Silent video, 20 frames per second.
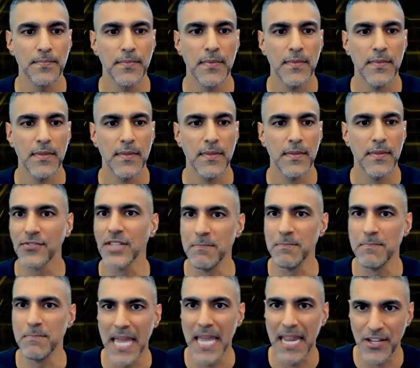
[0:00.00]
actively
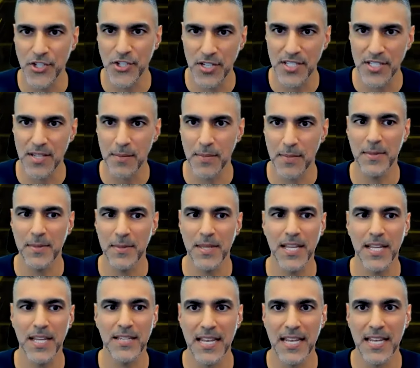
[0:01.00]
managing somebody
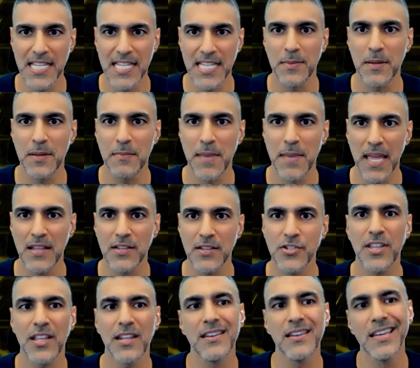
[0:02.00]
because they need to be
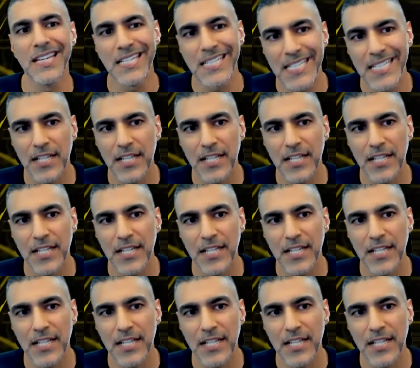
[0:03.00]
managed, then